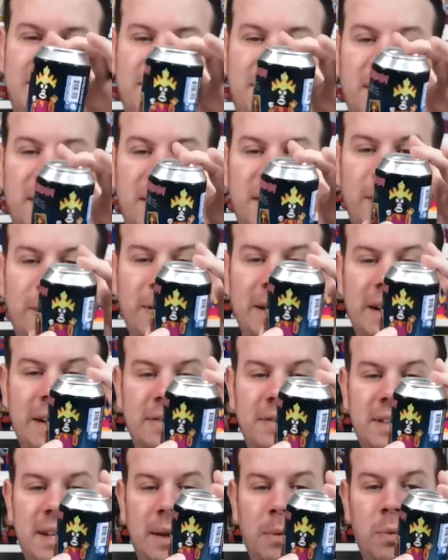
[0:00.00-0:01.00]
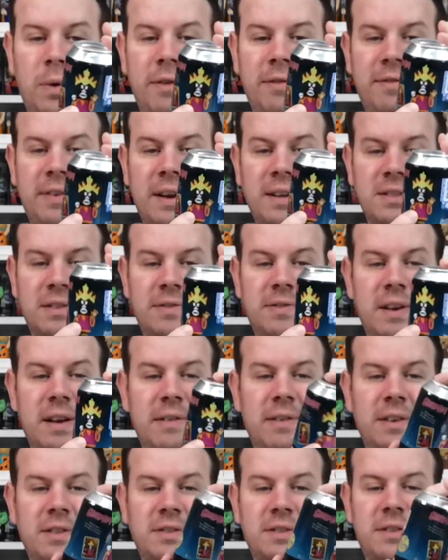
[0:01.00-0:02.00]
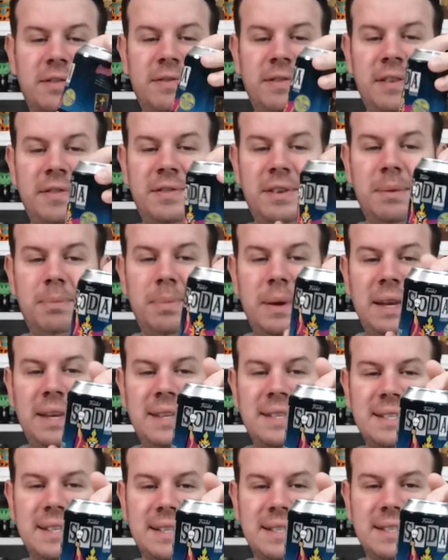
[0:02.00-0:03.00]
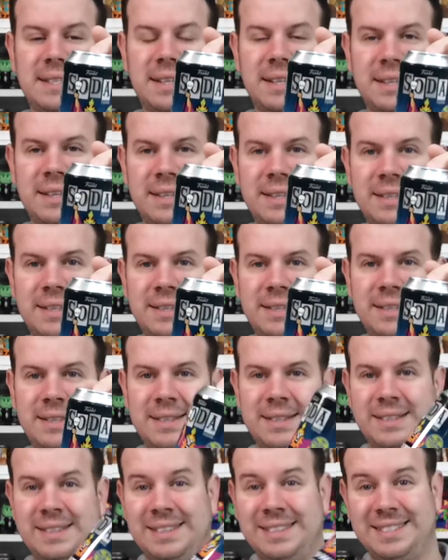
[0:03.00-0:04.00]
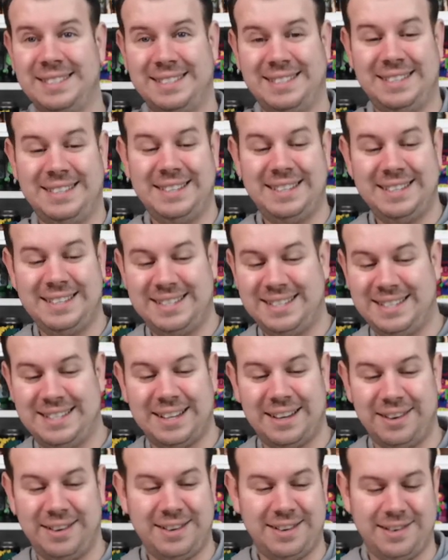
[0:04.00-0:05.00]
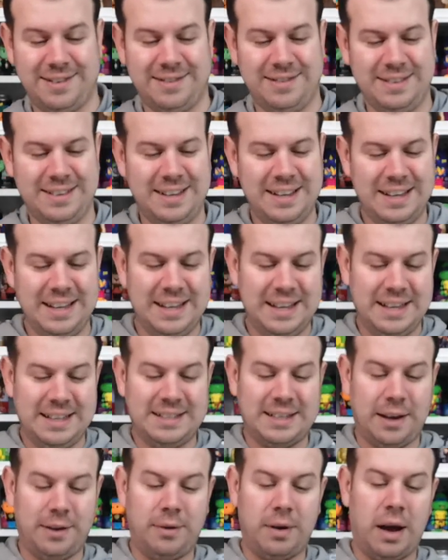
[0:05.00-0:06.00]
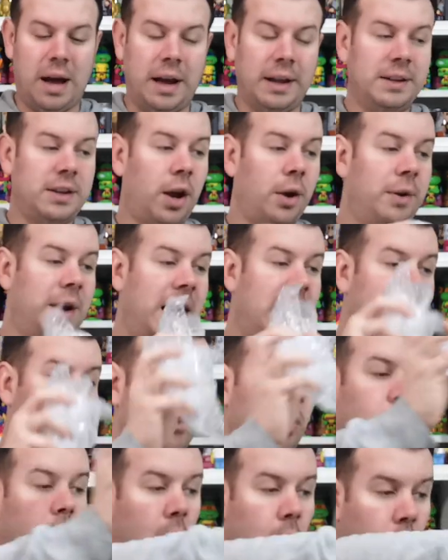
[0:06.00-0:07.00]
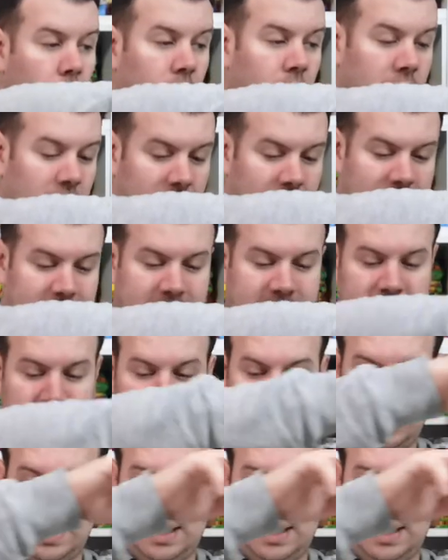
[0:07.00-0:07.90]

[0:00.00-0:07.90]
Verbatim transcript: Funko NFT 1550 pieces so cool. So I don't have all of